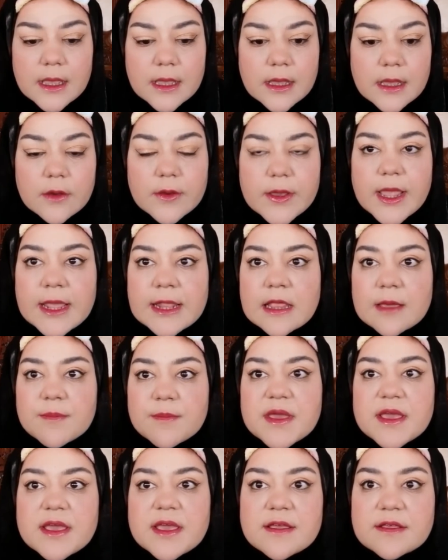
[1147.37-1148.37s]
Okay, let
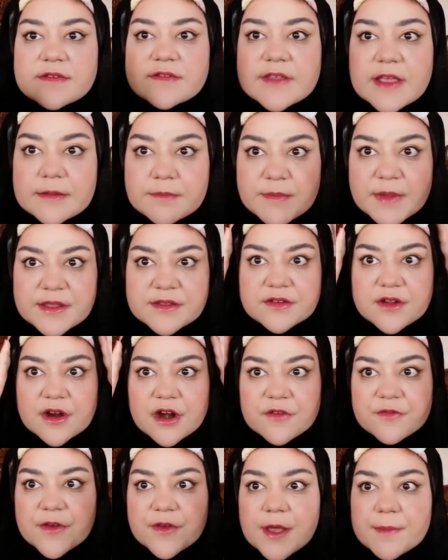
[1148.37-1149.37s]
me set my
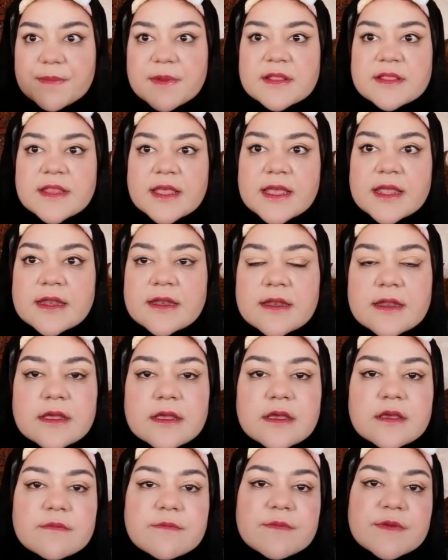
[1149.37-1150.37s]
scarf up and then
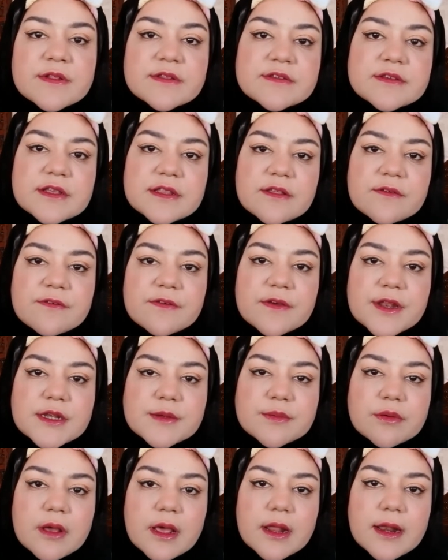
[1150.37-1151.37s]
we'll see the finished
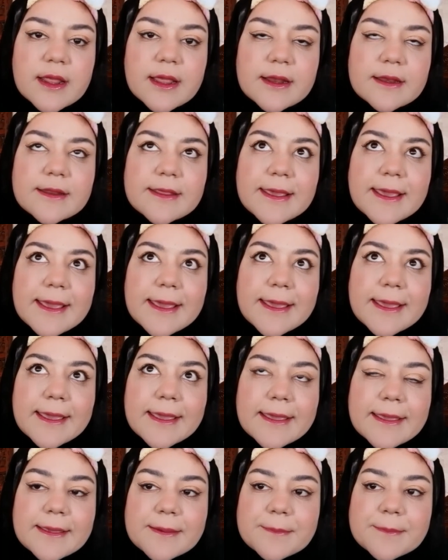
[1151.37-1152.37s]
product.
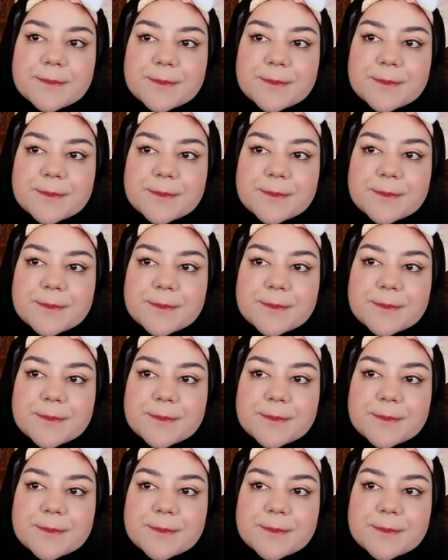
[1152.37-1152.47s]
Yay!